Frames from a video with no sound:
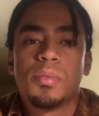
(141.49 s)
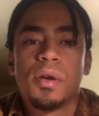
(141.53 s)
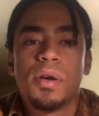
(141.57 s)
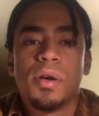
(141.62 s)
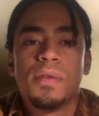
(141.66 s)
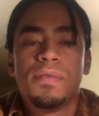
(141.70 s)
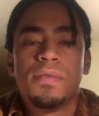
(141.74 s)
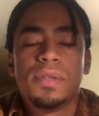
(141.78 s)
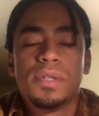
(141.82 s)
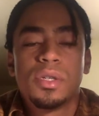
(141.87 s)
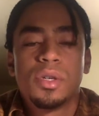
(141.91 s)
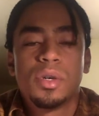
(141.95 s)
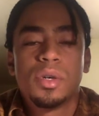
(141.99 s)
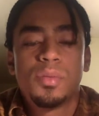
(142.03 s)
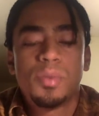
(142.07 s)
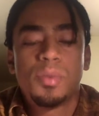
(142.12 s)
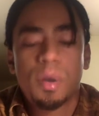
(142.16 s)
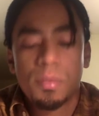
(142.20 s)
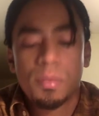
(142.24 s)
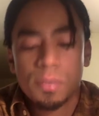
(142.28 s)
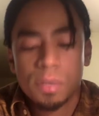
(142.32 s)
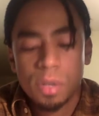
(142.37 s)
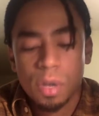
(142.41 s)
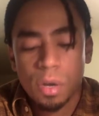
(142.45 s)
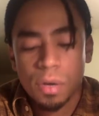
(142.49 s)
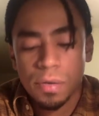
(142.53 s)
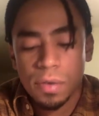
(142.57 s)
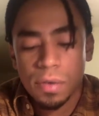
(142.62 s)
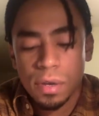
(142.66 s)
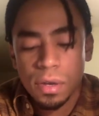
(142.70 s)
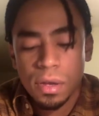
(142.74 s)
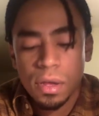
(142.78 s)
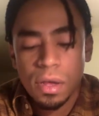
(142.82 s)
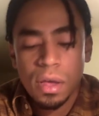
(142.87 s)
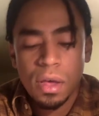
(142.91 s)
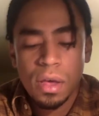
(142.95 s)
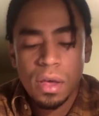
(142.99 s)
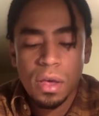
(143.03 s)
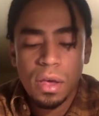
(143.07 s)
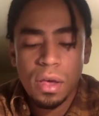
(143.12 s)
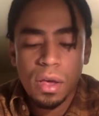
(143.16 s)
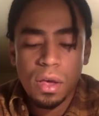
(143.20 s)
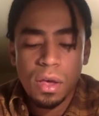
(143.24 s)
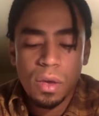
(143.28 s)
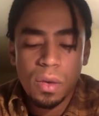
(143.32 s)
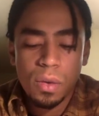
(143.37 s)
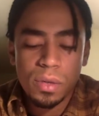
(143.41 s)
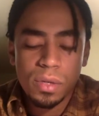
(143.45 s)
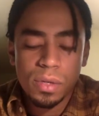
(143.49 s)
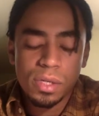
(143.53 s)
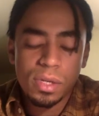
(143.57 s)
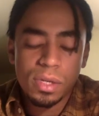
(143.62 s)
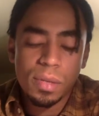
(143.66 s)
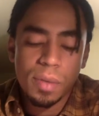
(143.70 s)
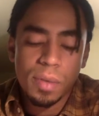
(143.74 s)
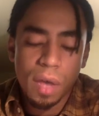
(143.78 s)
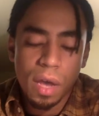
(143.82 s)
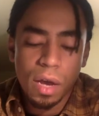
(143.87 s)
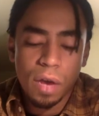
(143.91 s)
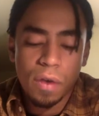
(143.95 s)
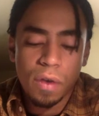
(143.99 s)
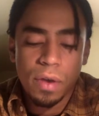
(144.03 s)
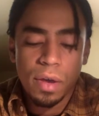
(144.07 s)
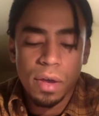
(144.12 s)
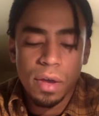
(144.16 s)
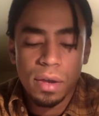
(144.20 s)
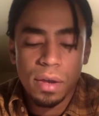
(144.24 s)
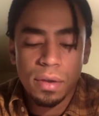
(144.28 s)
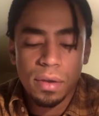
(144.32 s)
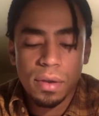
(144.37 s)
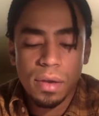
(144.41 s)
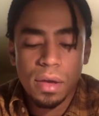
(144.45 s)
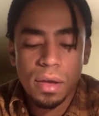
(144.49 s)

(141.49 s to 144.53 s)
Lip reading: a physical problem solver, which is something I agree in.